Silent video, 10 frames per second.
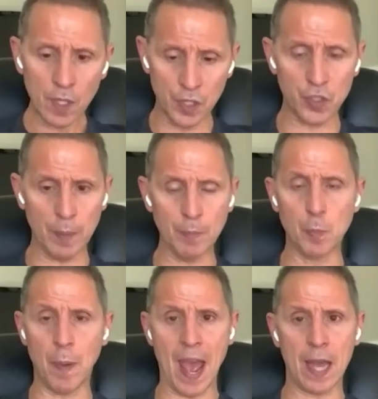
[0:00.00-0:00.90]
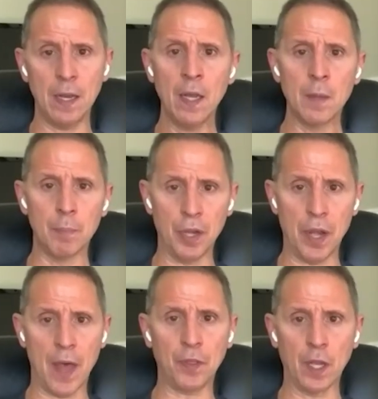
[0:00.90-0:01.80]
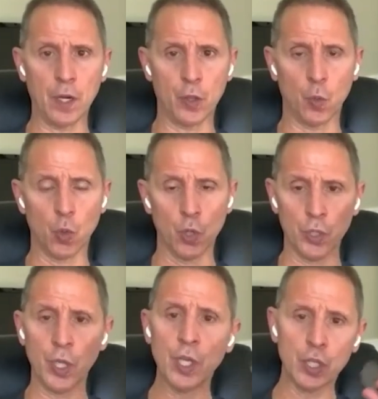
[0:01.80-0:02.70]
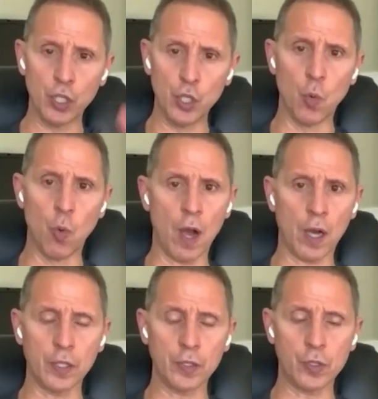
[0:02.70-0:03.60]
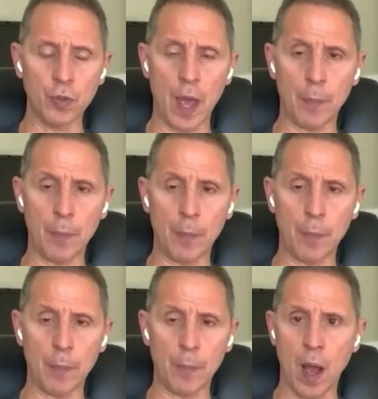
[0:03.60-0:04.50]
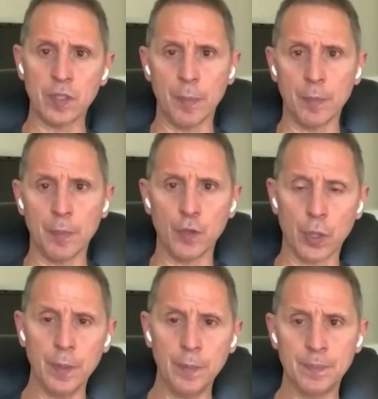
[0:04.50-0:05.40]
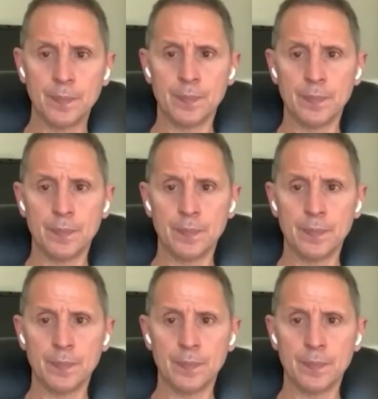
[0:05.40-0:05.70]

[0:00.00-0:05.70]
it seems bad but not the end of the world can you walk us through that problem and tell me if you agree